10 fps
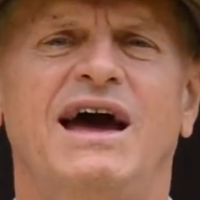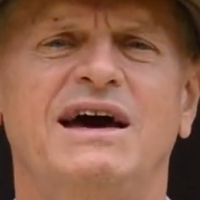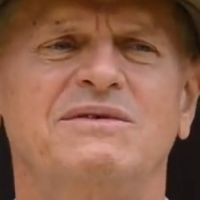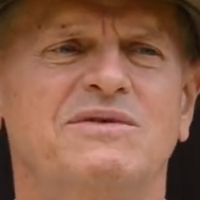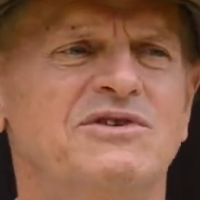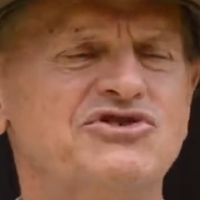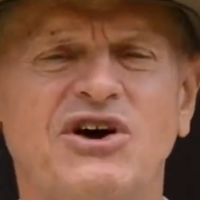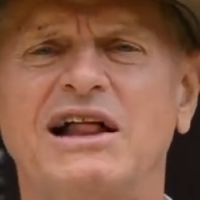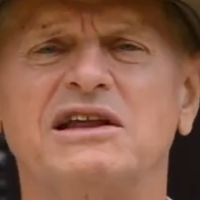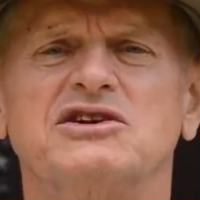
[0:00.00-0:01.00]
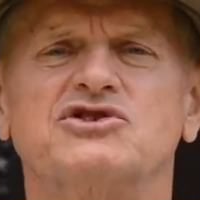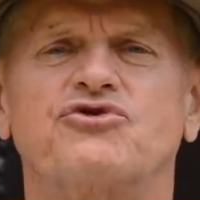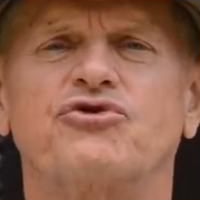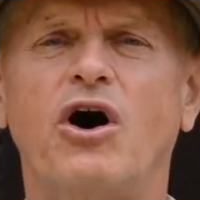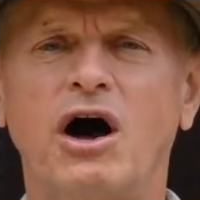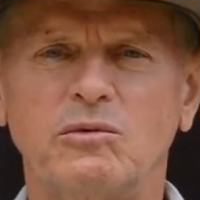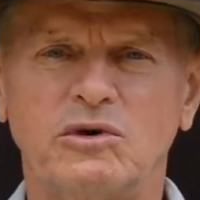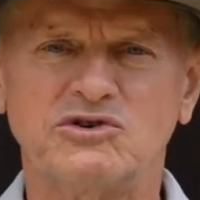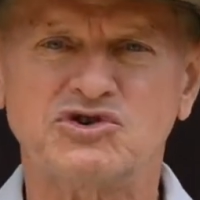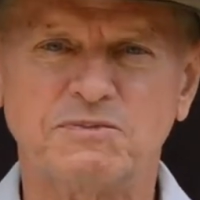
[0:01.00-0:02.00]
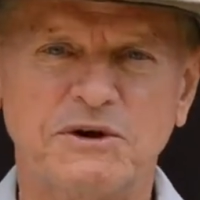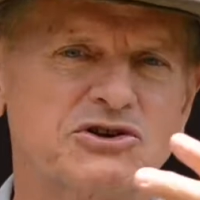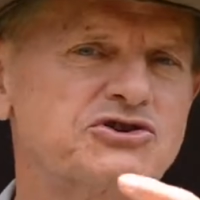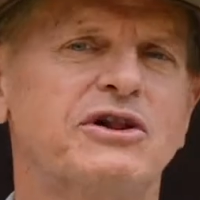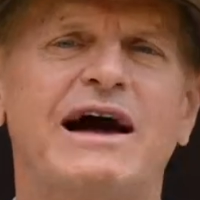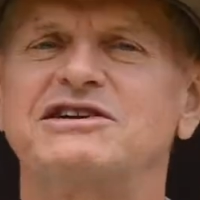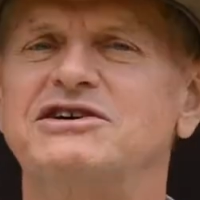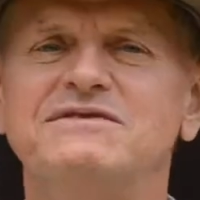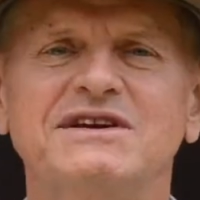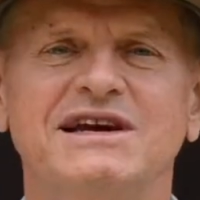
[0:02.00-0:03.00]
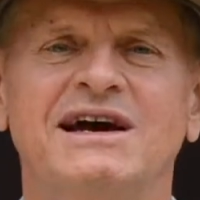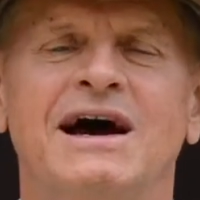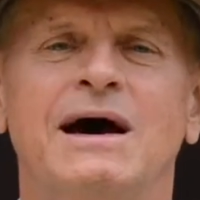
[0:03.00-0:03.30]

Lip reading: And this island is fraught with spiritual activity,